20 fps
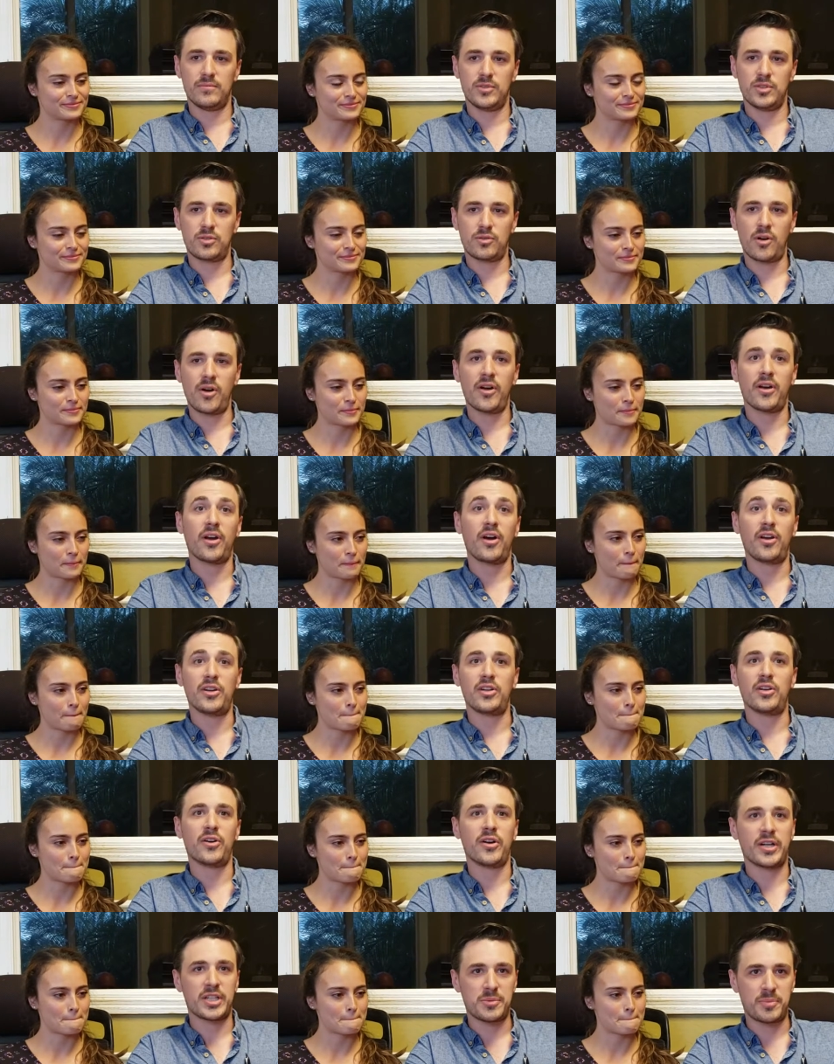Speaker 1: drawing on
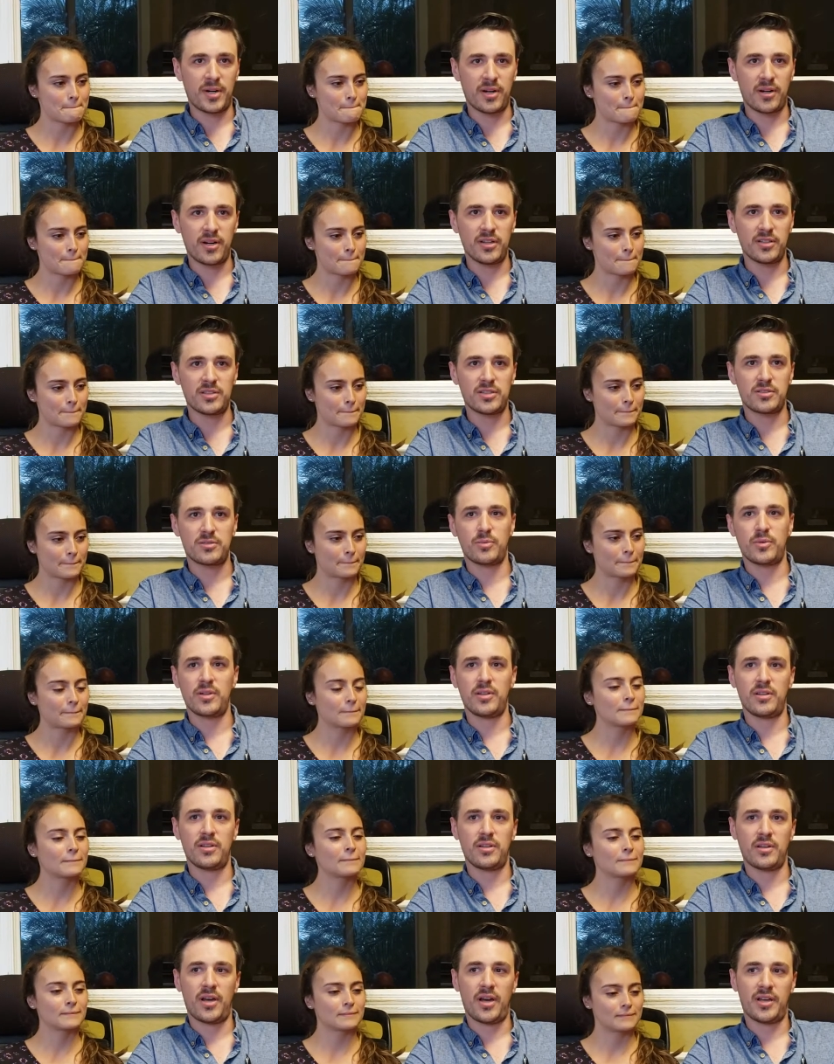your experience
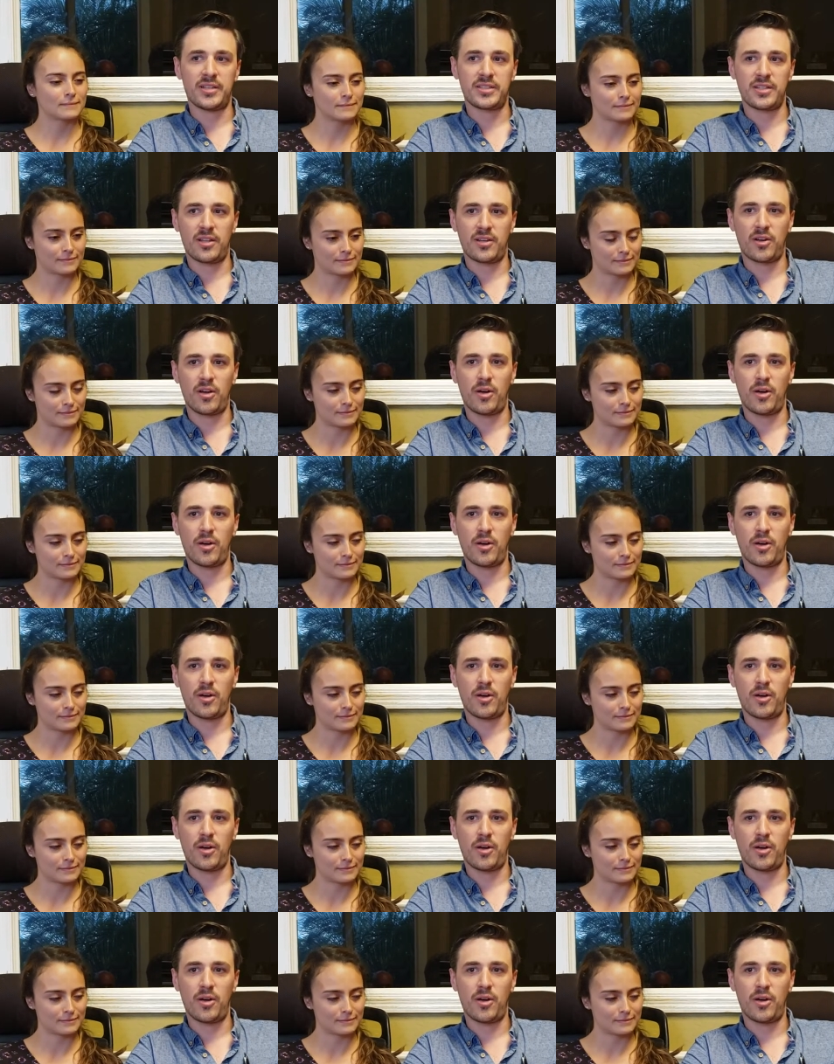with selling